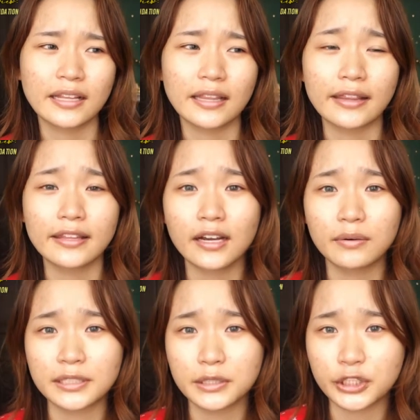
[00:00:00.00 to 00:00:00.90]
I think I was
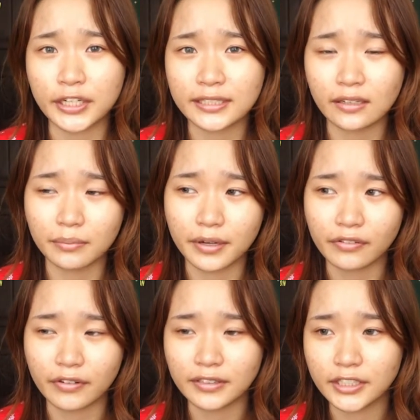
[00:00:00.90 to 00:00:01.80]
so stressed out about the
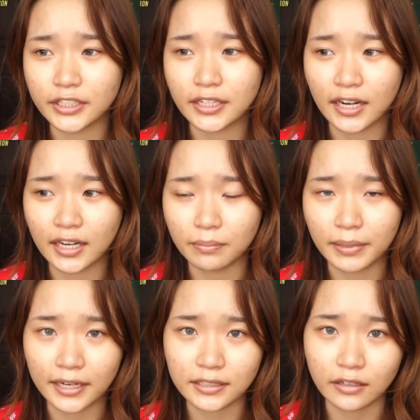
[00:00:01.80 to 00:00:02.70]
foundation that I kind of
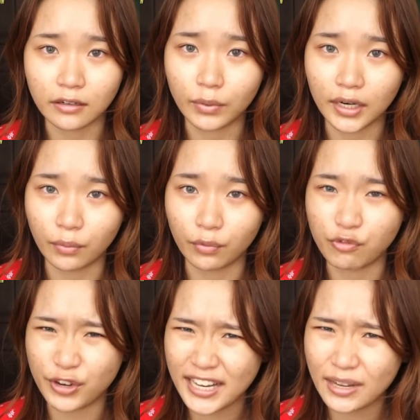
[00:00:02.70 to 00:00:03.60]
blanked out on what I
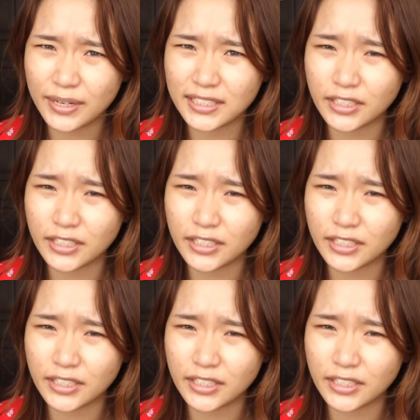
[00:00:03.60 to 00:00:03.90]
really wanted to